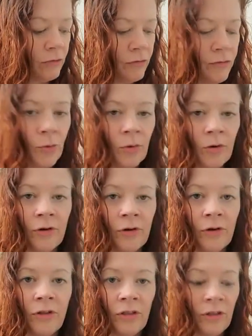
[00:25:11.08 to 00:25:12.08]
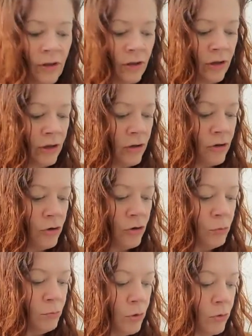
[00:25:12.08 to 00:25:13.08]
for the
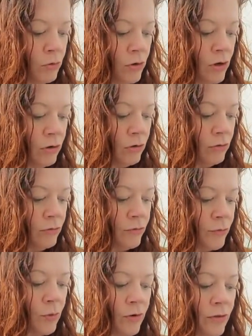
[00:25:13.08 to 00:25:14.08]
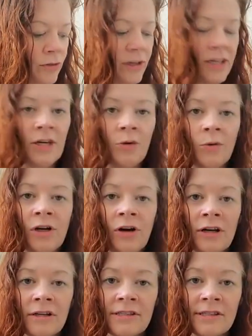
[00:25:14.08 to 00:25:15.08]
new moon, for the
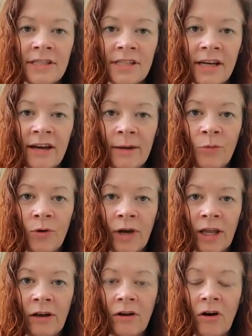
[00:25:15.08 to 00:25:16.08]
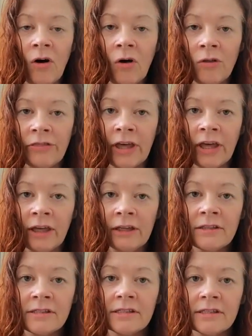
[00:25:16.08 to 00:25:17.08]
equinox, the time when all
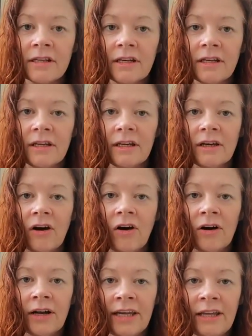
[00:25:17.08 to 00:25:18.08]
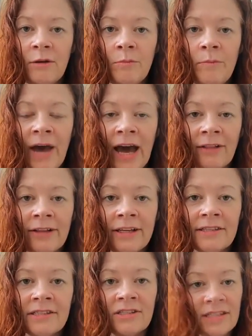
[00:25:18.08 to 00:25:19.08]
things are in
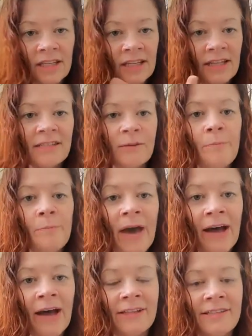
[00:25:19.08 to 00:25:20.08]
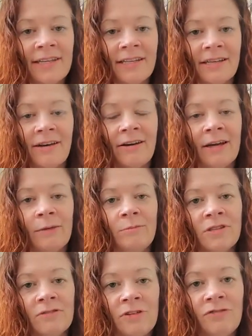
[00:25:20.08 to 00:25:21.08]
balance. It is a balancing time.
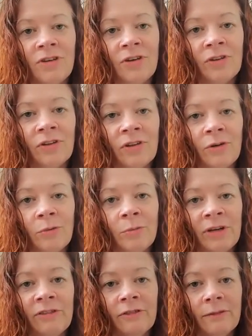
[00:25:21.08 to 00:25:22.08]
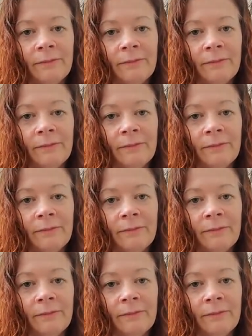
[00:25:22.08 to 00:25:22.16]
So if you feel a little bit of